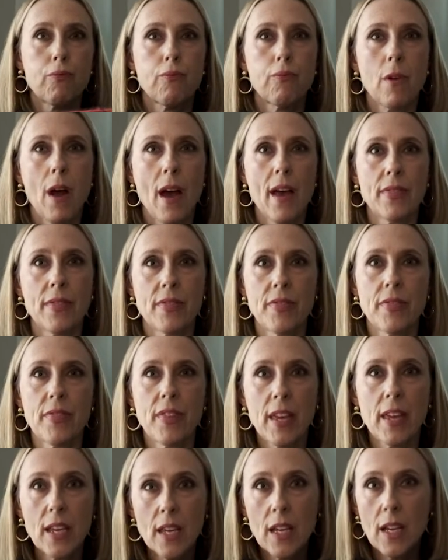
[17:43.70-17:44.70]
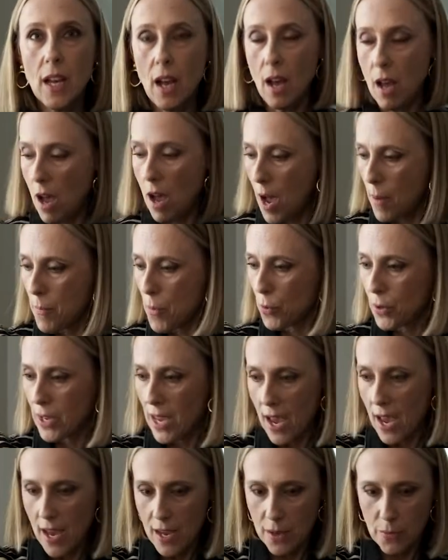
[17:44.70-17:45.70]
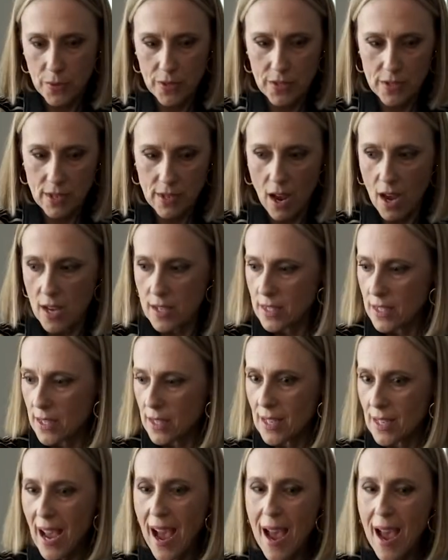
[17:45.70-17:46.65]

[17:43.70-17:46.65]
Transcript: I think I'm okay with sizing.